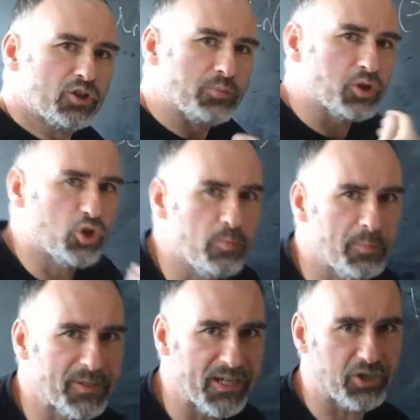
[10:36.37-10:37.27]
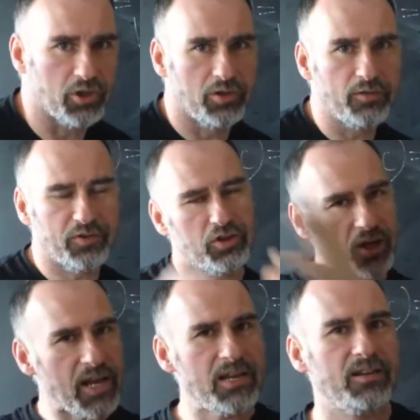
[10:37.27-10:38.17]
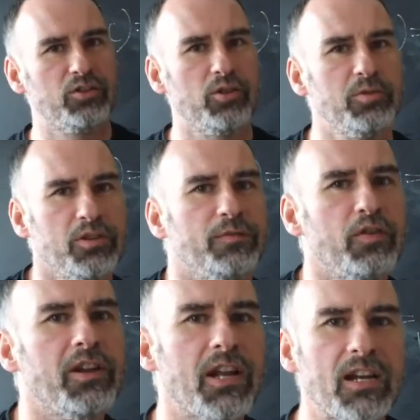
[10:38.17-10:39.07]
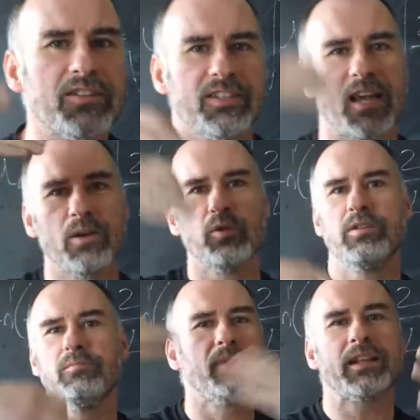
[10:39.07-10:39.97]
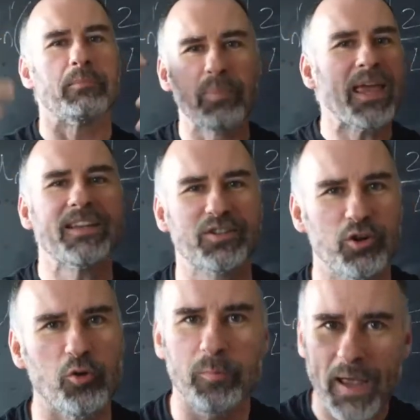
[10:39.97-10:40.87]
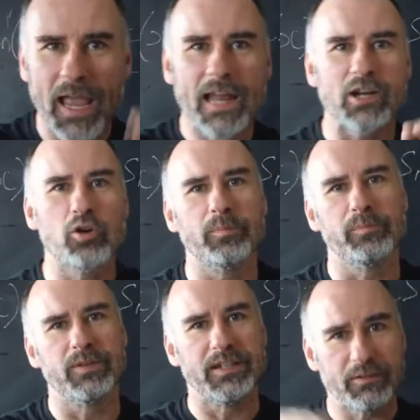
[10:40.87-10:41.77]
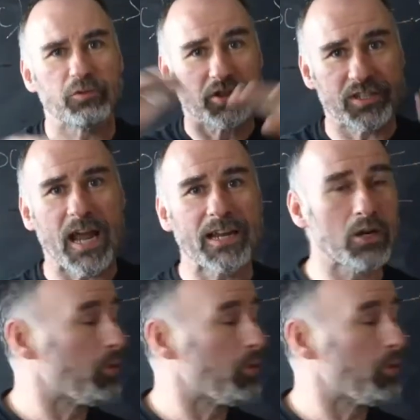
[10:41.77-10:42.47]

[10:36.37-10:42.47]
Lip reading: terms of superposition, you've seen in terms of the Fourier analysis how we make the base note by adding up the different standing